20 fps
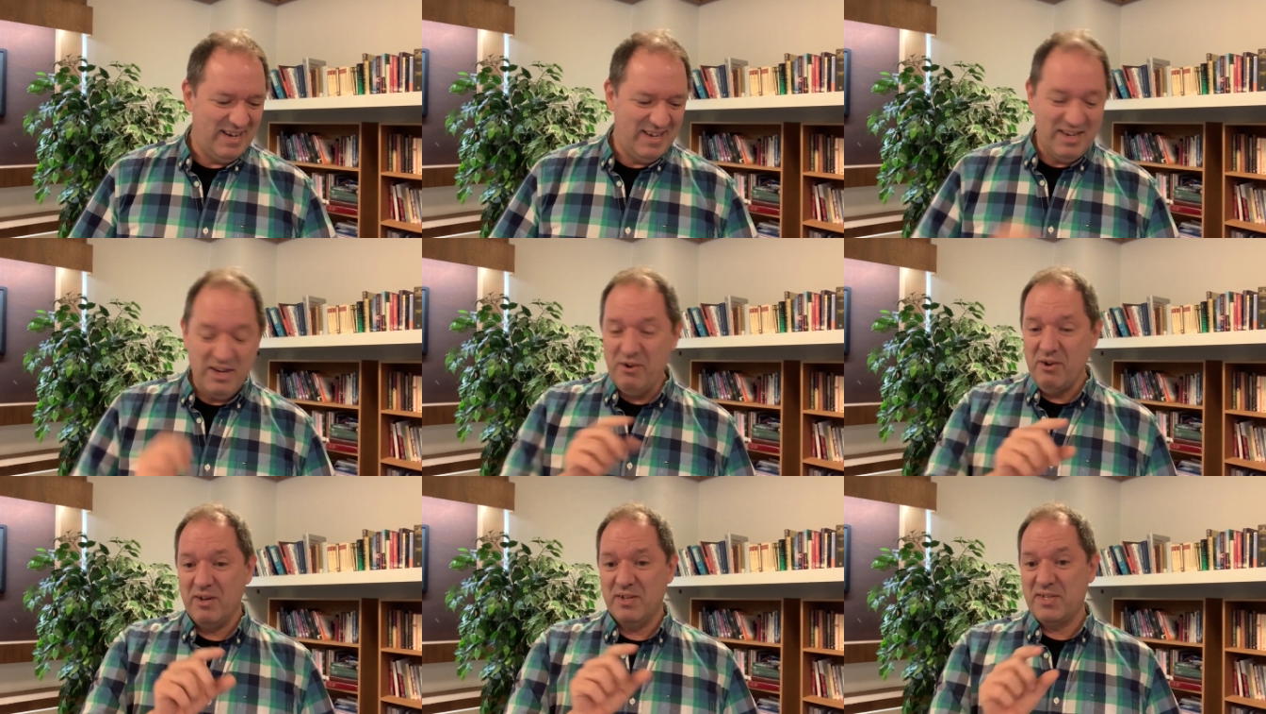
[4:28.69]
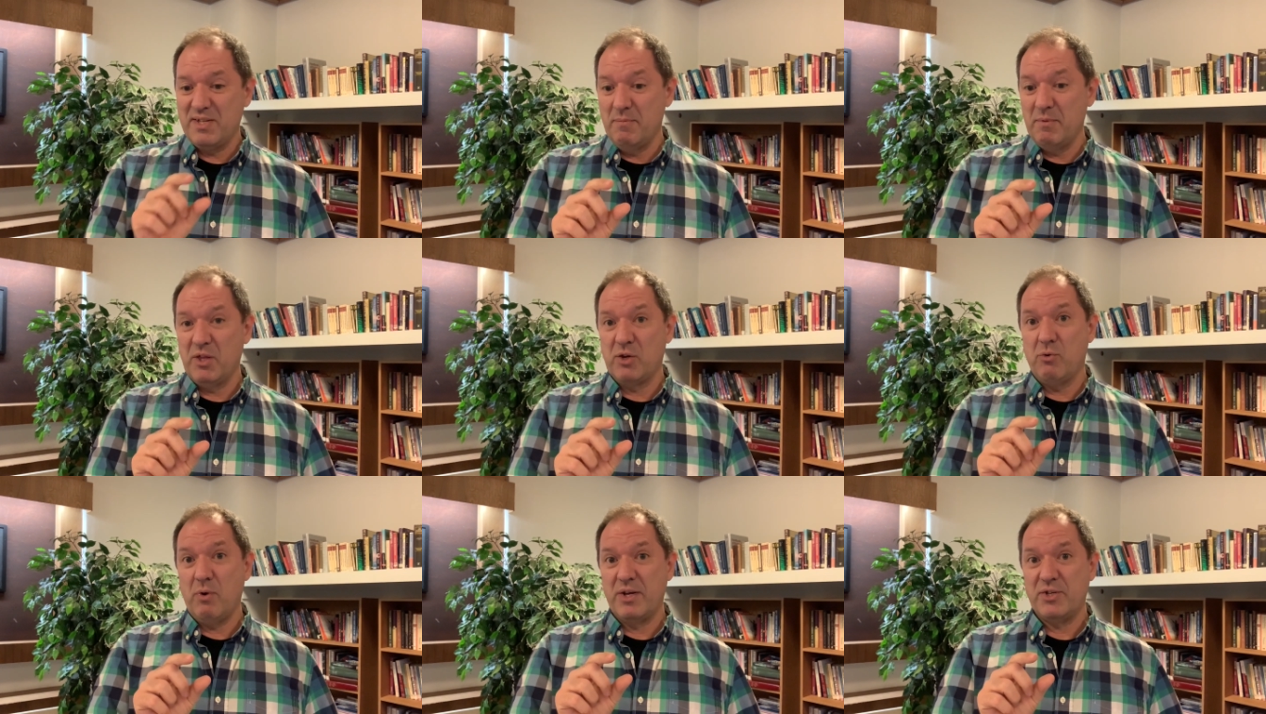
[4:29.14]
Here are some
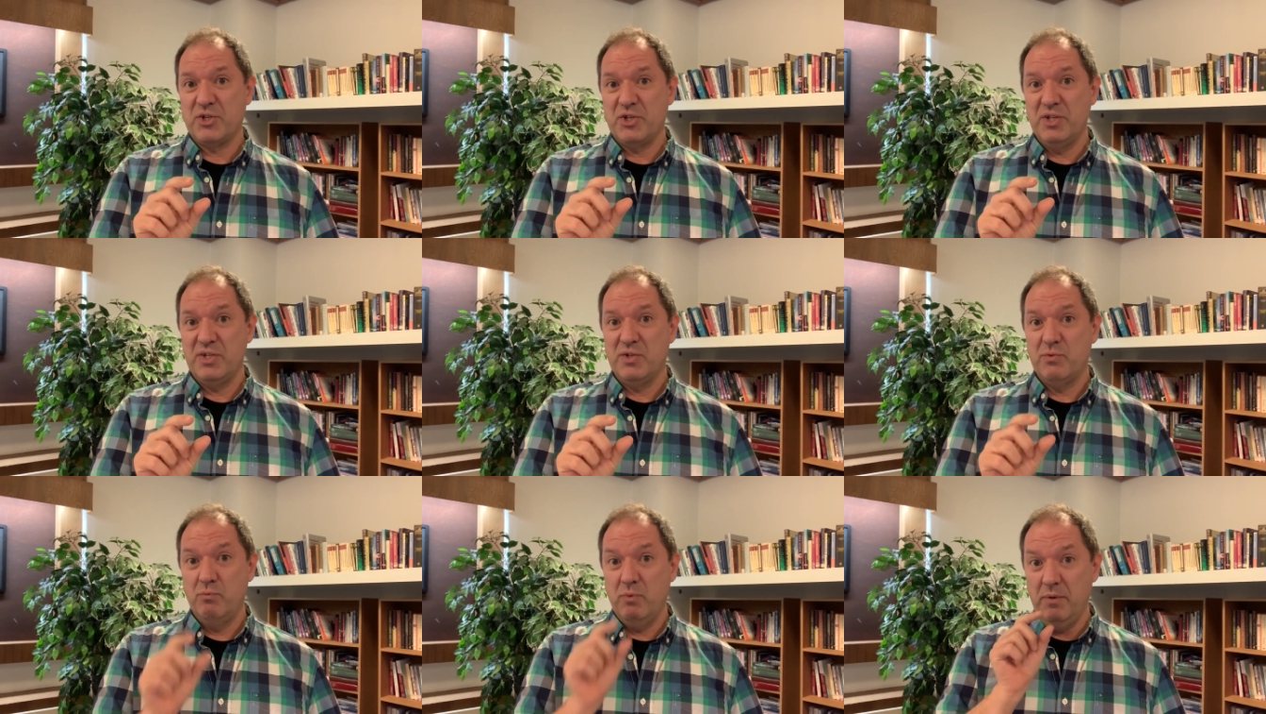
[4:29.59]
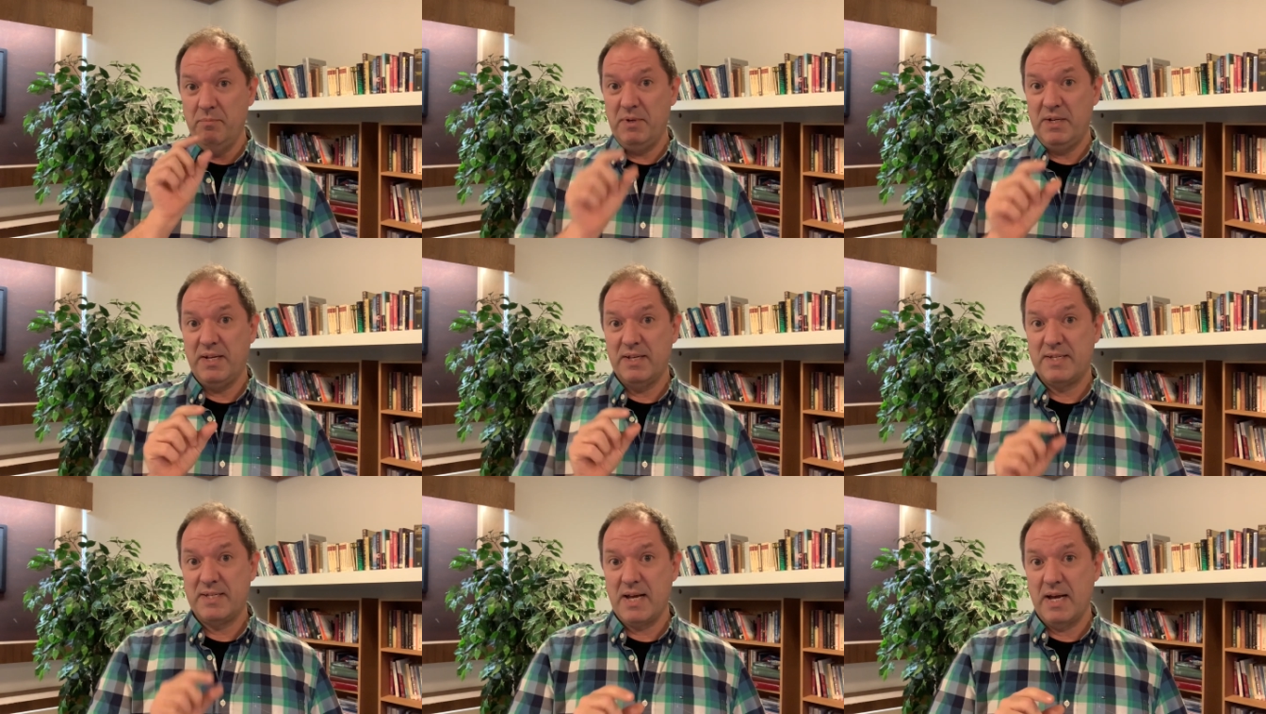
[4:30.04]
of the questions we'll be
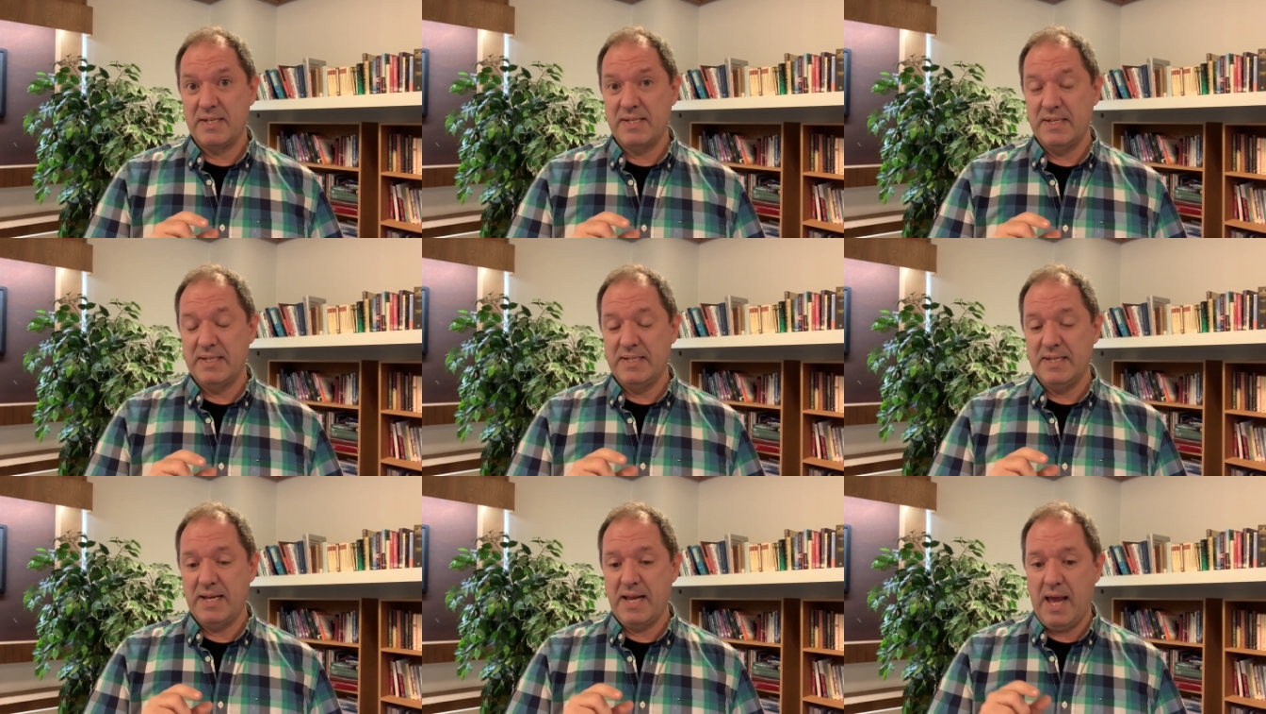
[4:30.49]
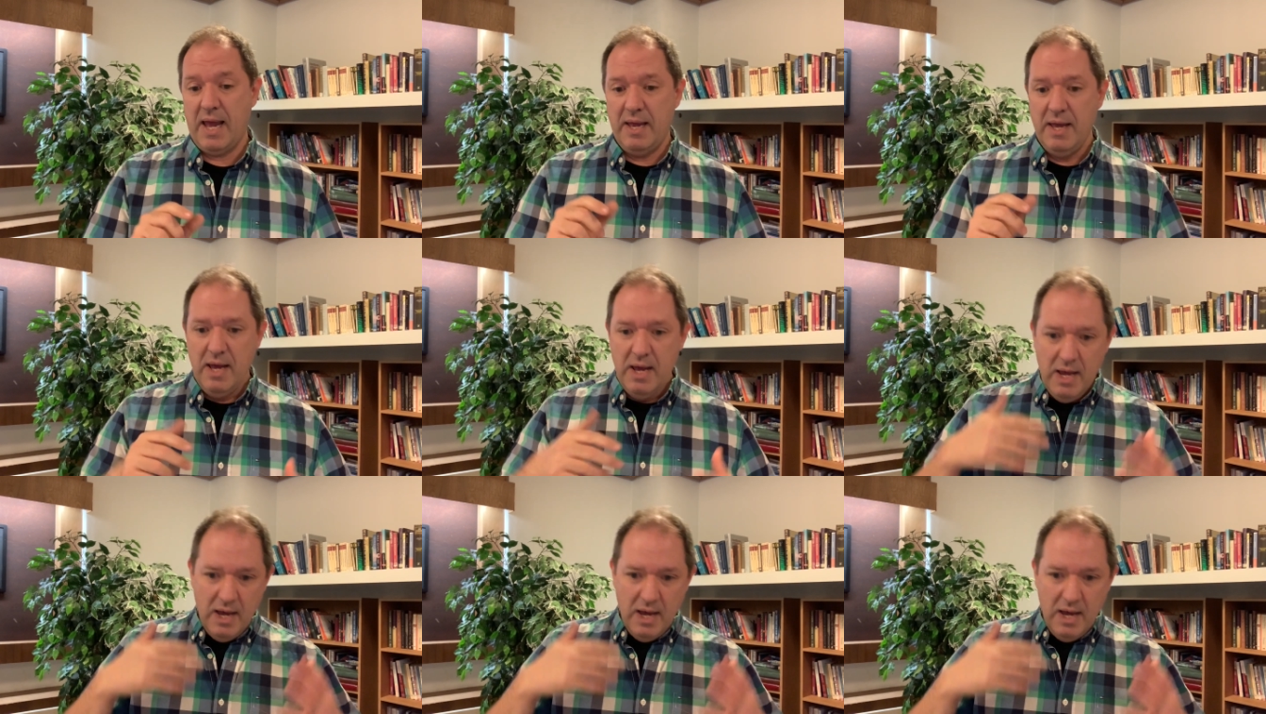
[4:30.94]
discussing today.